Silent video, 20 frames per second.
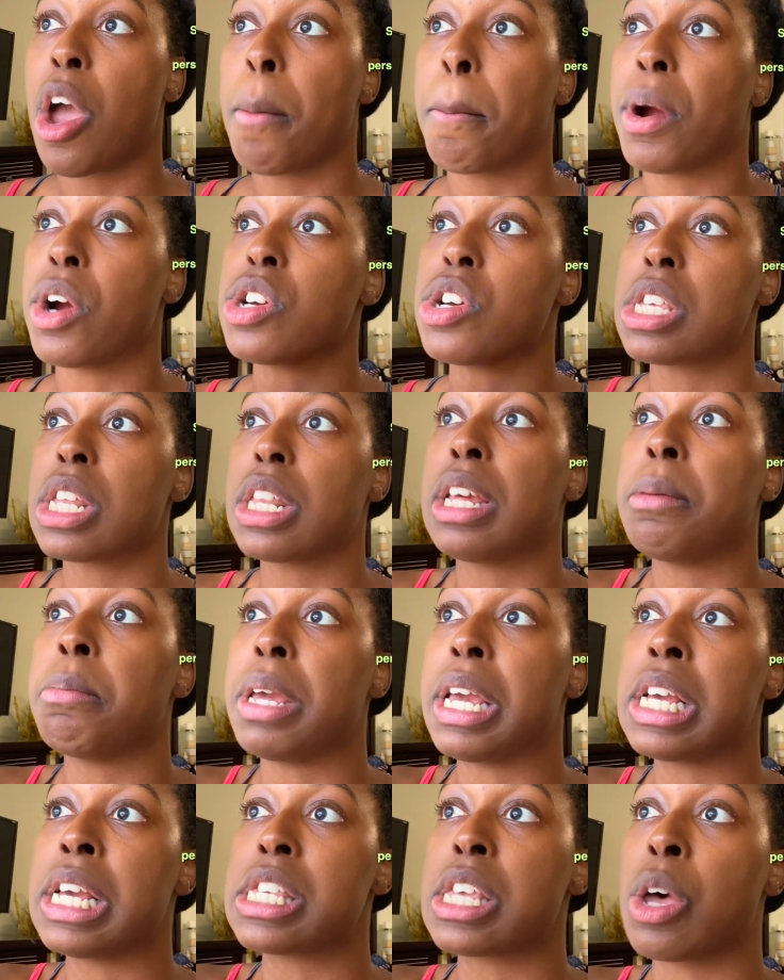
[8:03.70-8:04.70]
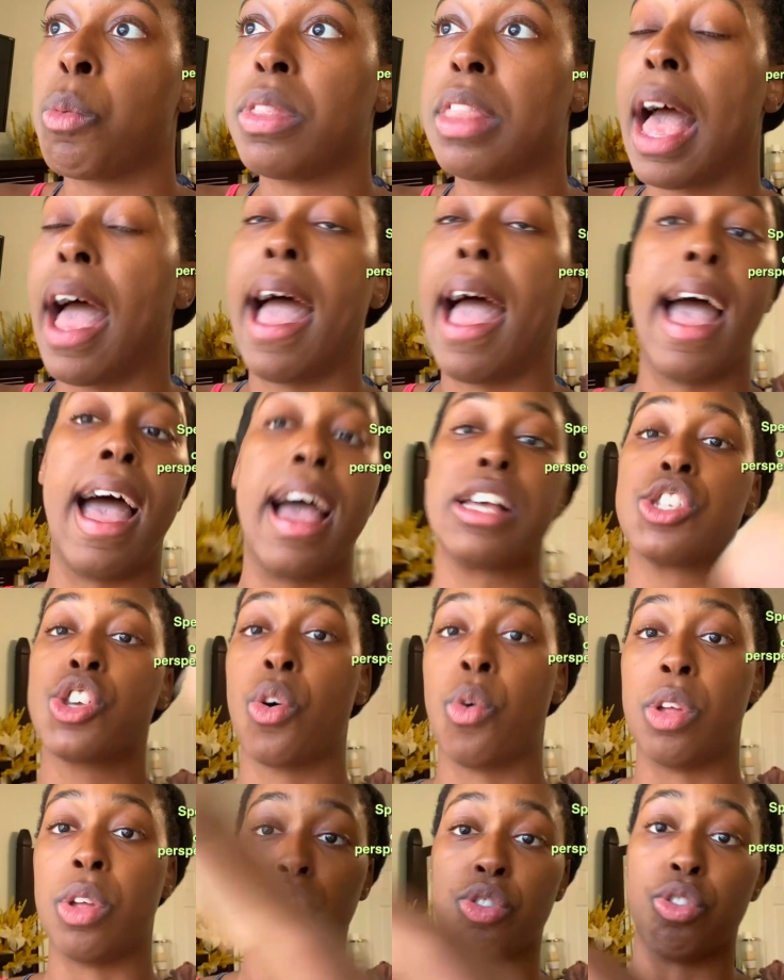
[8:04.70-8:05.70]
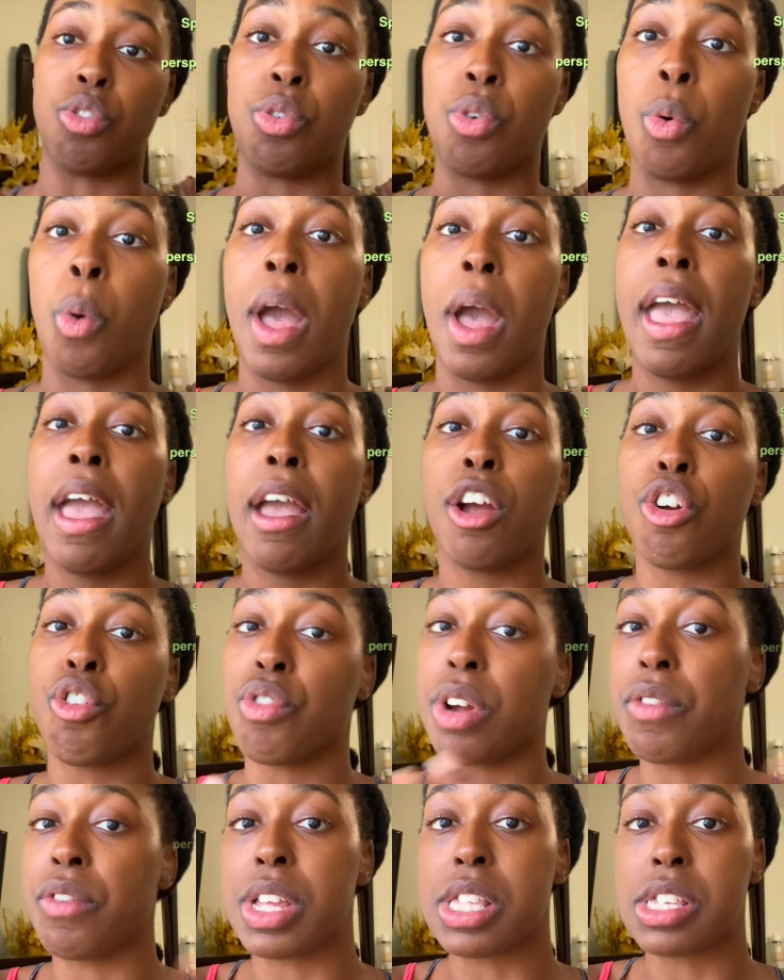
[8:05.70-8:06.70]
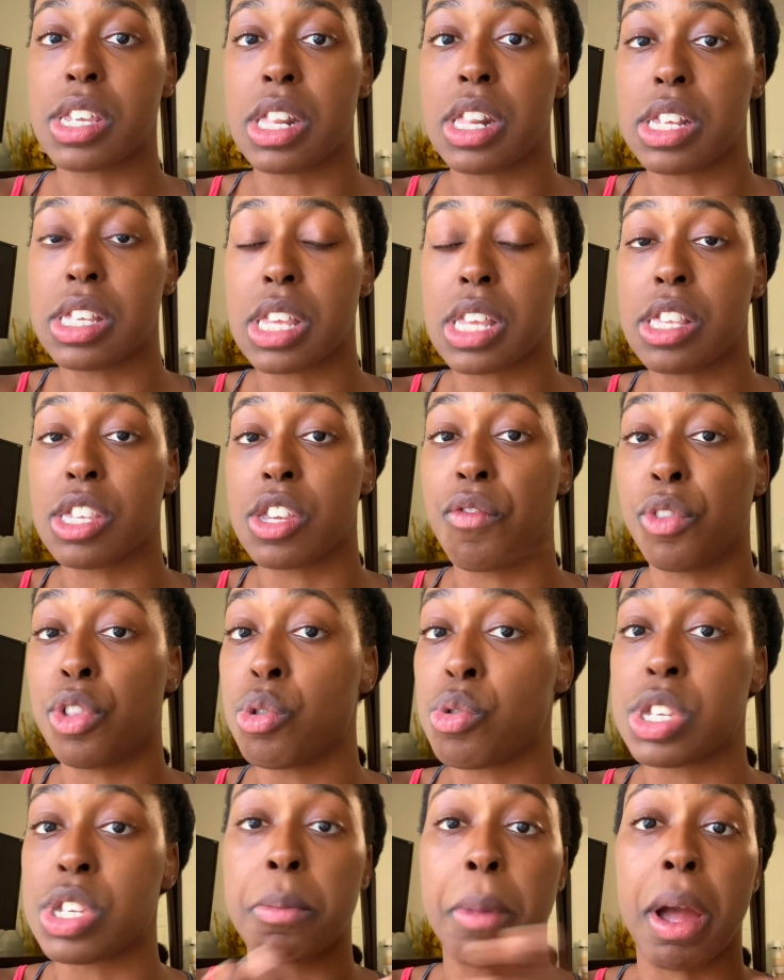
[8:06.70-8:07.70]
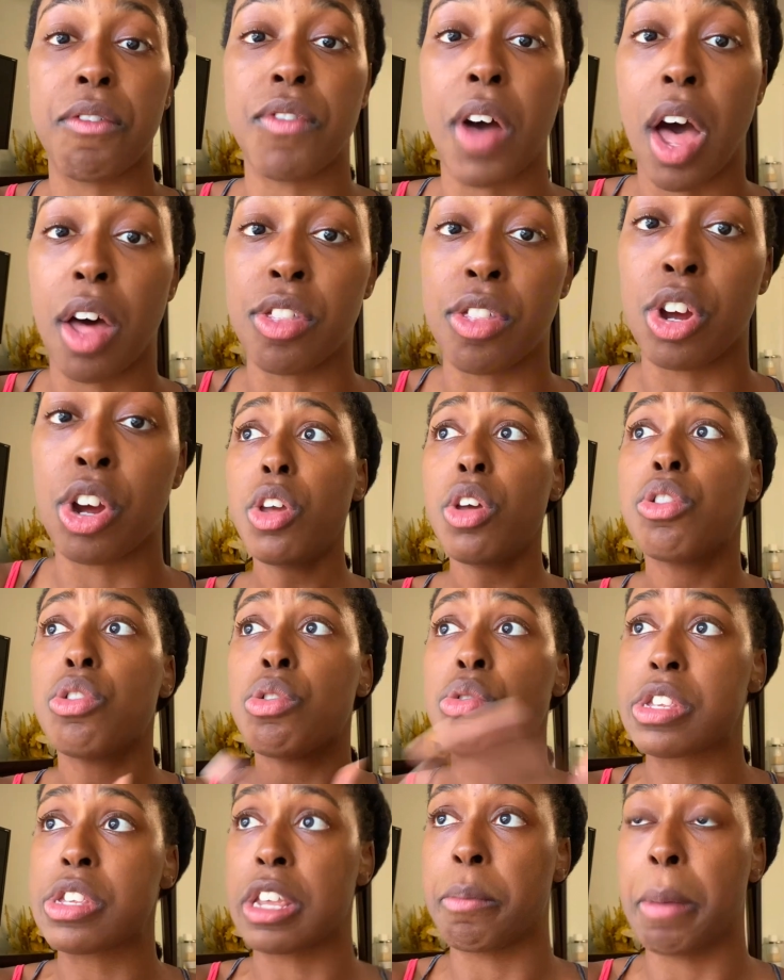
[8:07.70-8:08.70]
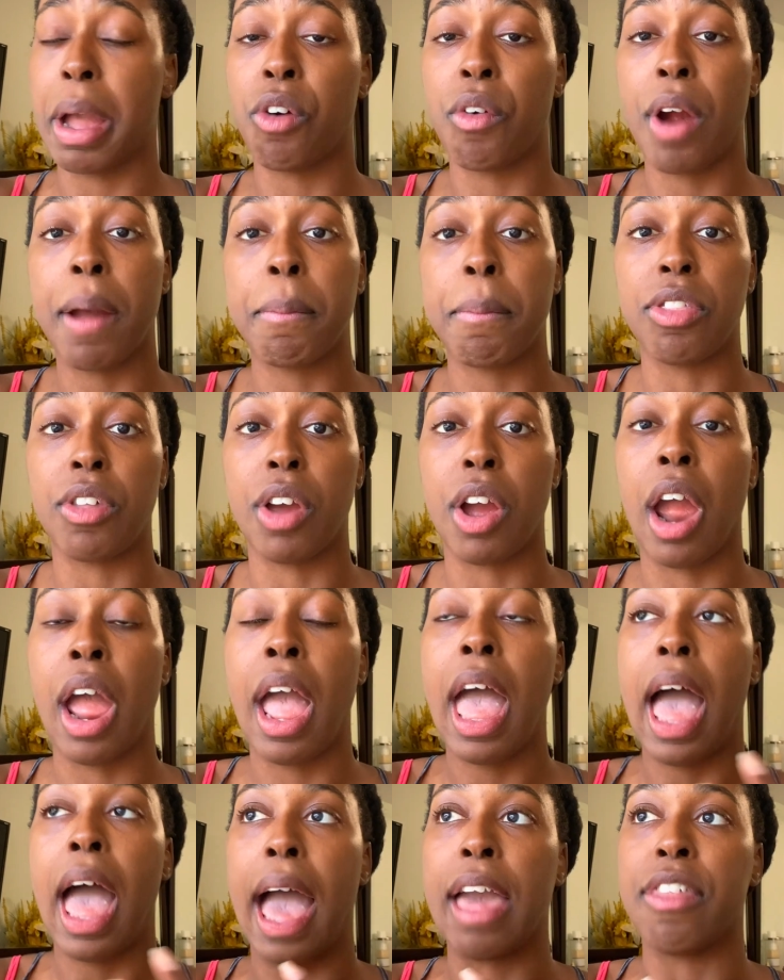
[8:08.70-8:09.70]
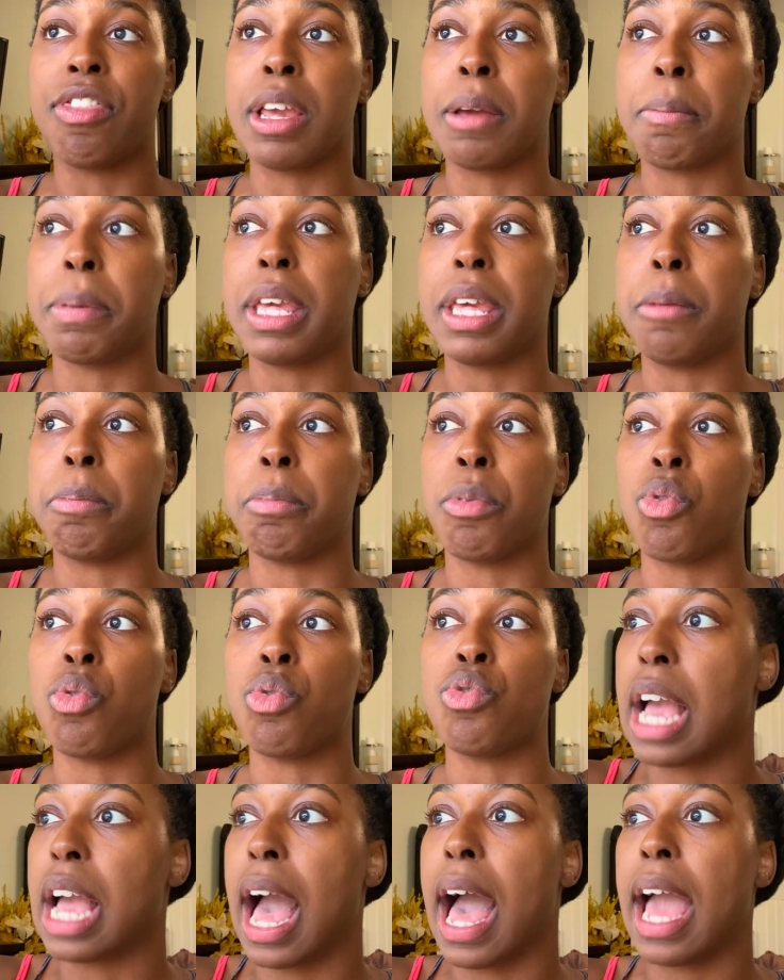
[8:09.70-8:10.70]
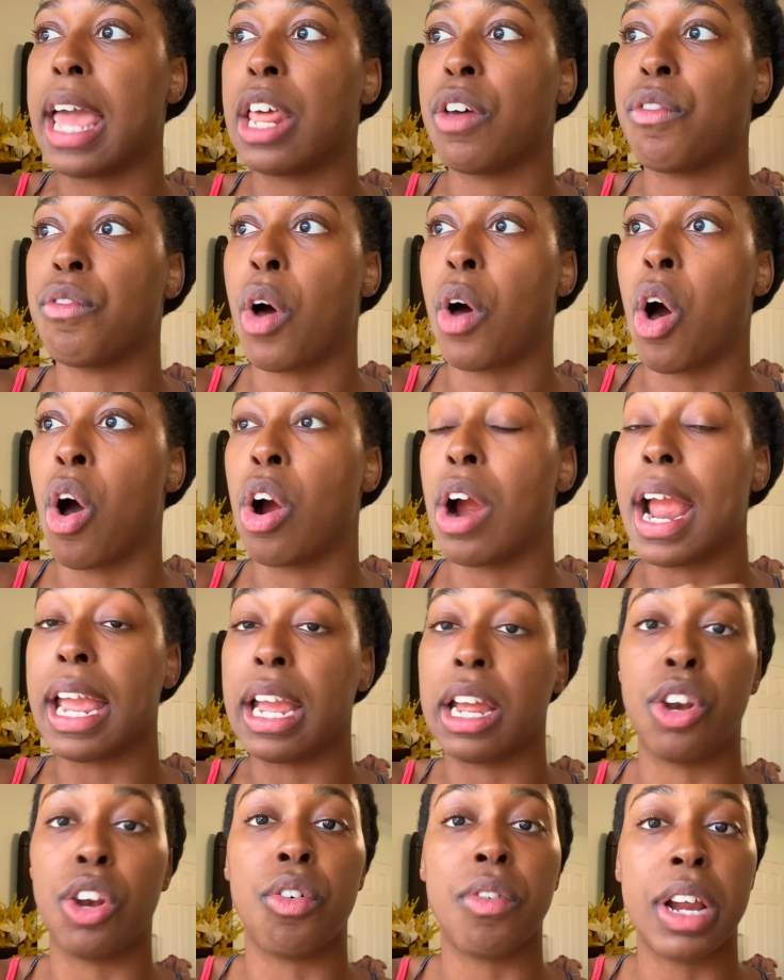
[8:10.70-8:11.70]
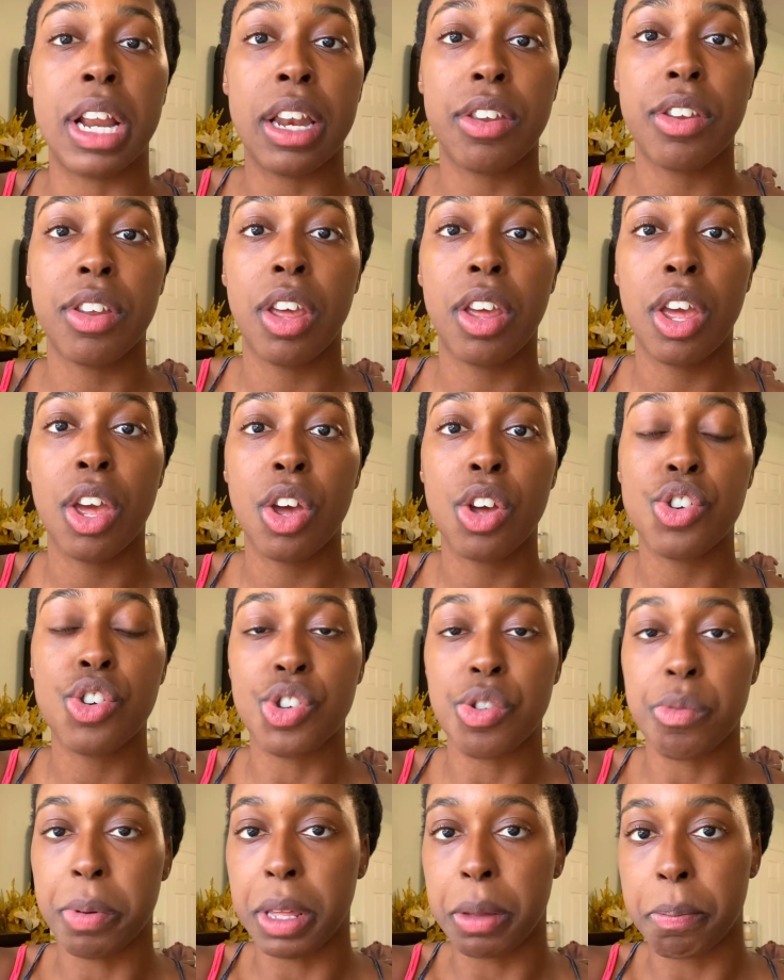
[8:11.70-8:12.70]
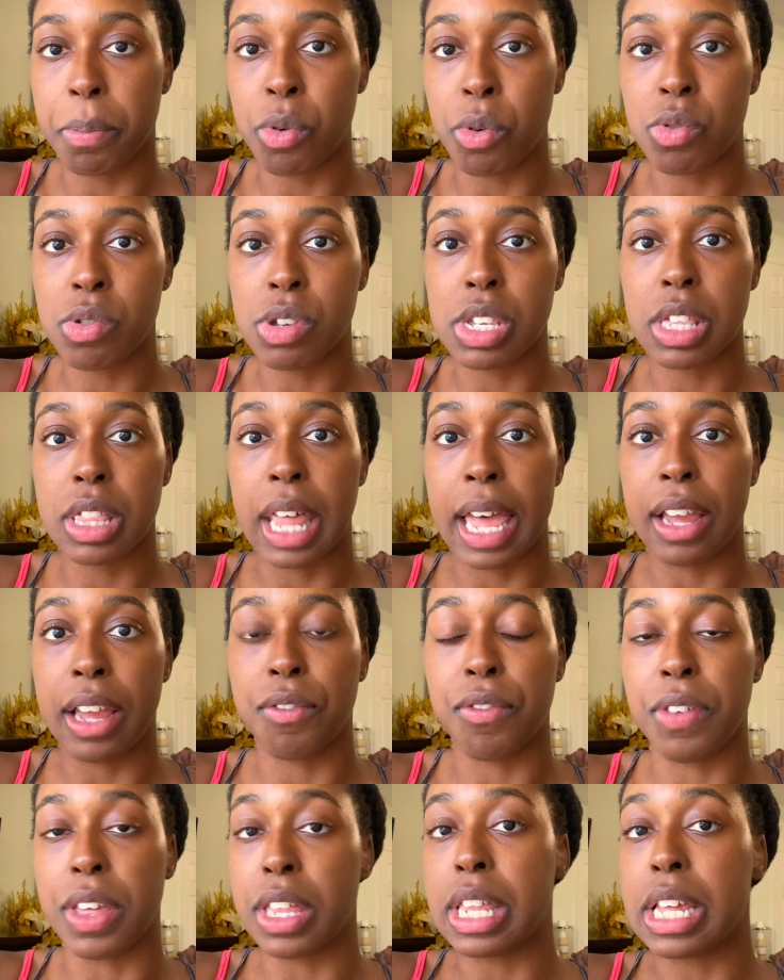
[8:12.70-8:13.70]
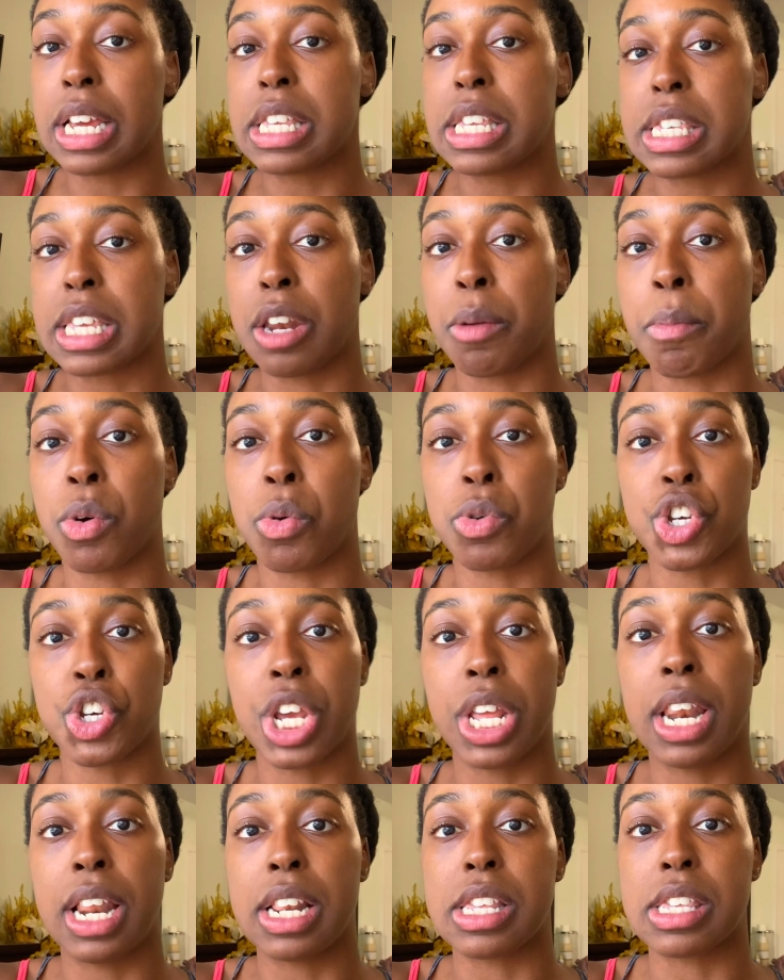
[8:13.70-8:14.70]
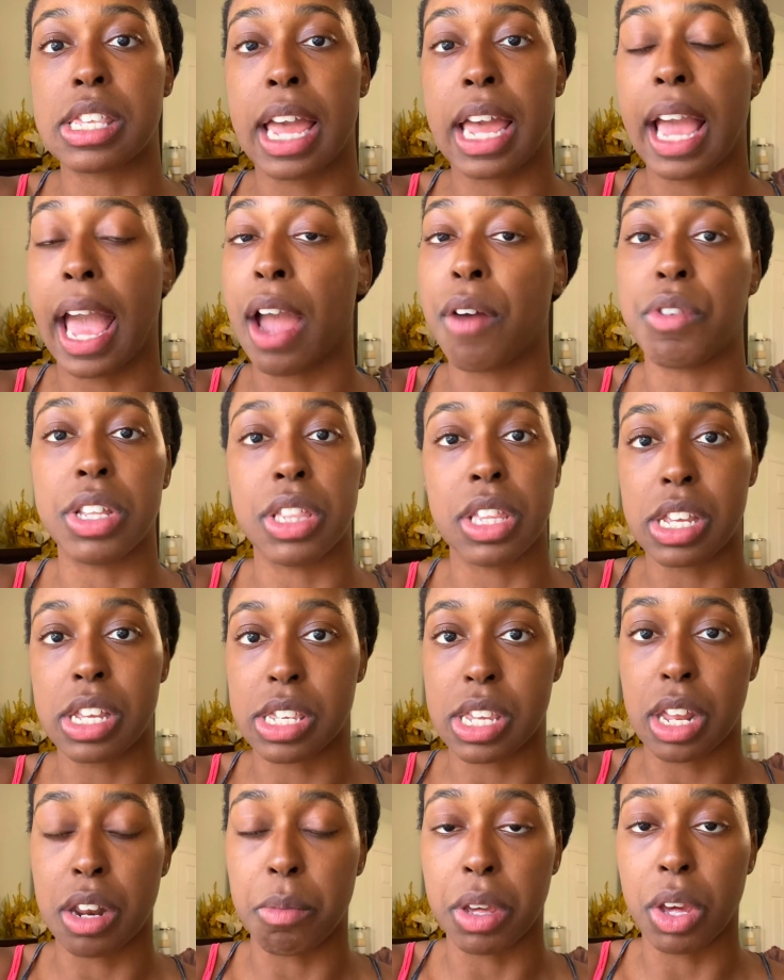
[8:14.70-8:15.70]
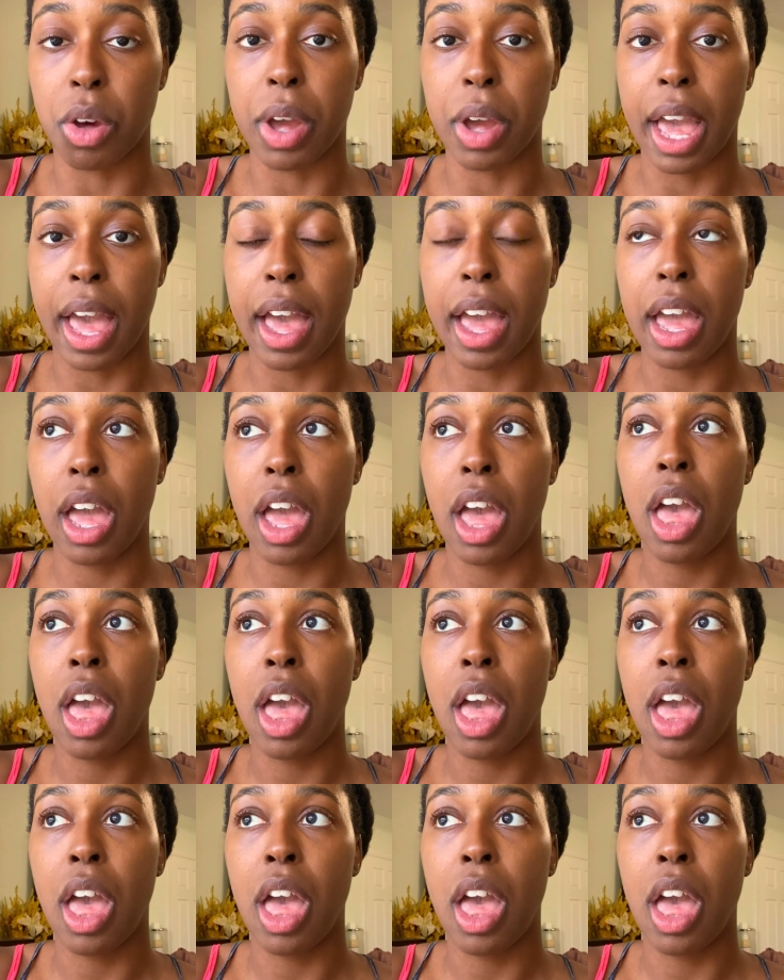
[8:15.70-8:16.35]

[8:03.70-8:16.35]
personally being someone that has gone through grievance in the sense of losing my father, losing my grandmother, I think people kind of are ignorant to people's like feelings and emotion and it's like everything's gonna be okay.